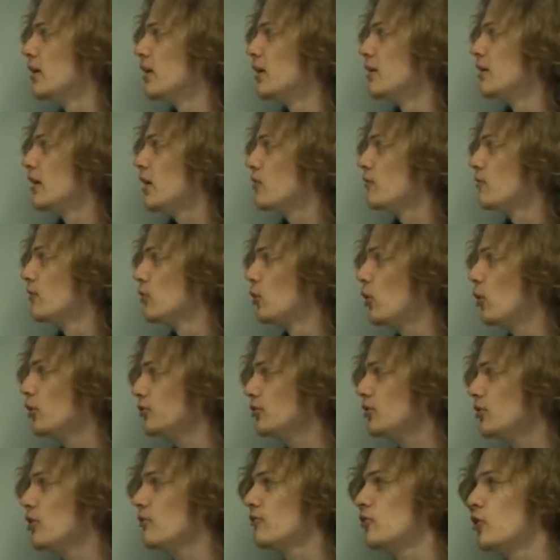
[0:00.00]
Now, the
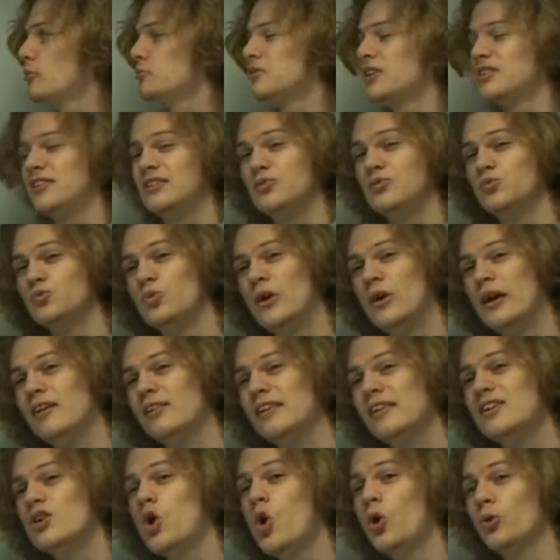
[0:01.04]
velocity of an object is
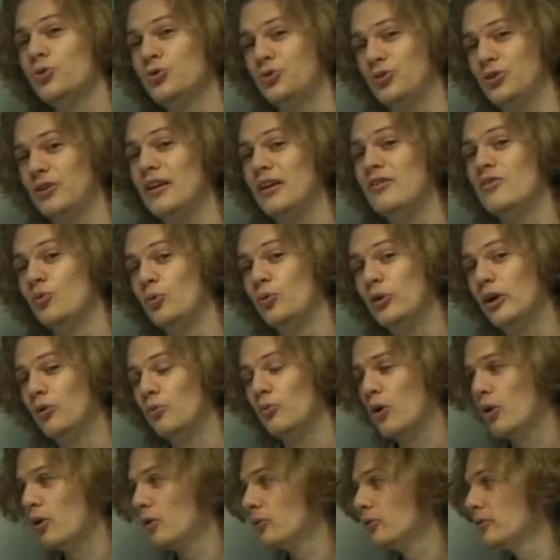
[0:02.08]
rarely constant in the real
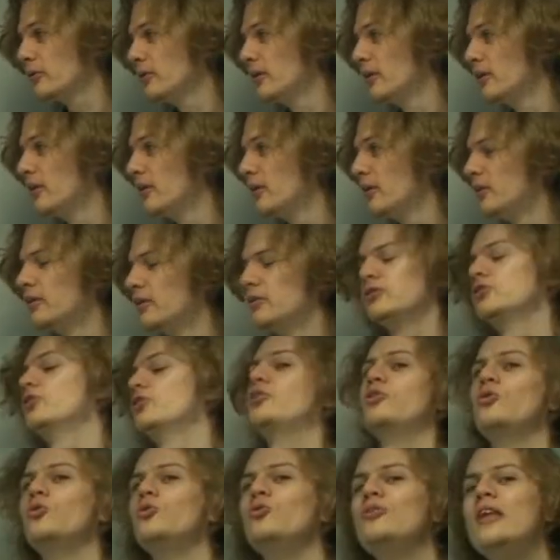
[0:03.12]
world. So
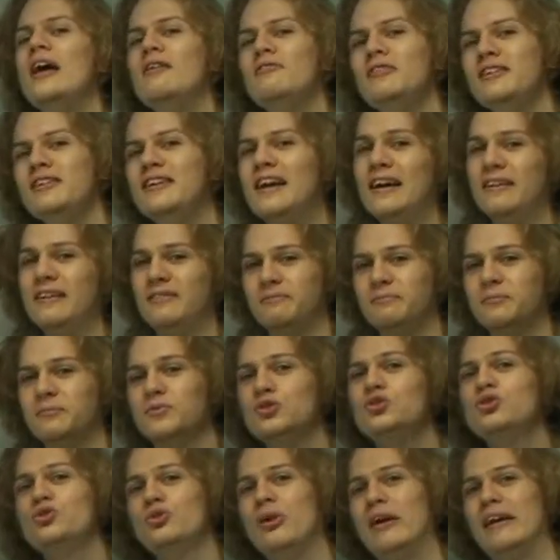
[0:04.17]
you'll never get
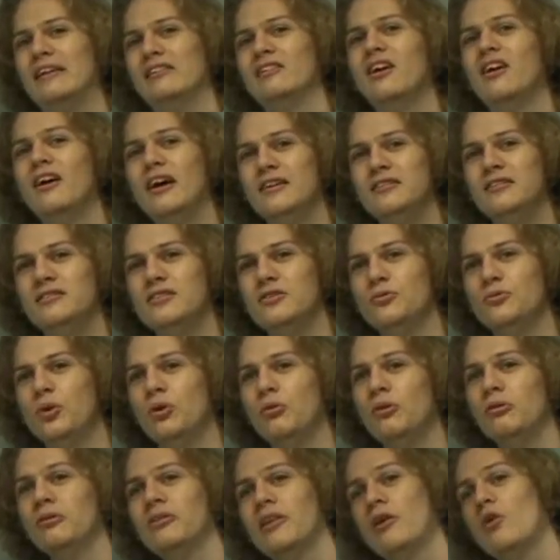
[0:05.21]
straight lines in the real
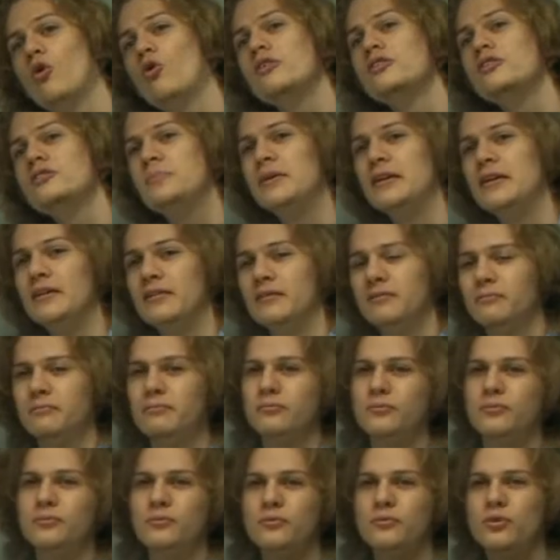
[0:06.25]
world. There'll always be
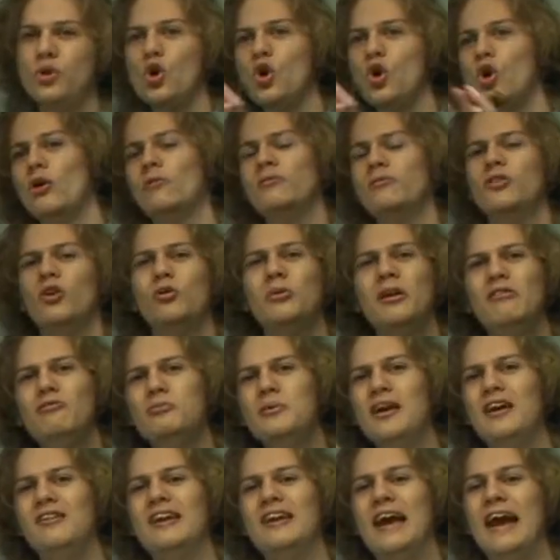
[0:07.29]
curves. There'll never
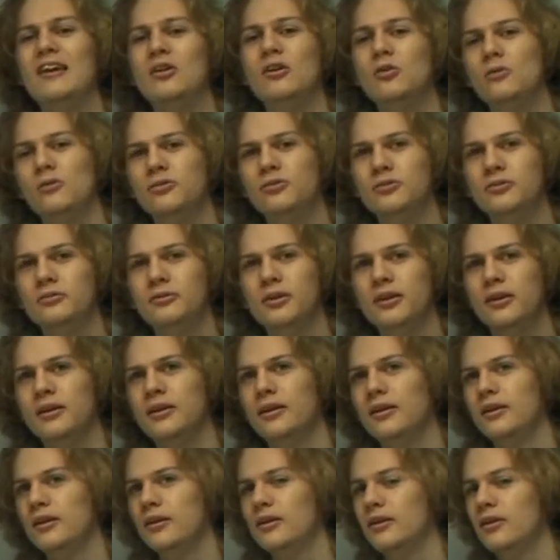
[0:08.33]
be any angles.
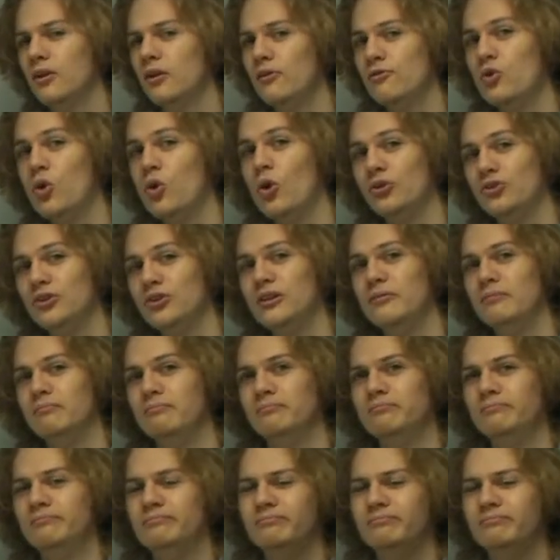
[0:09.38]
Of course, in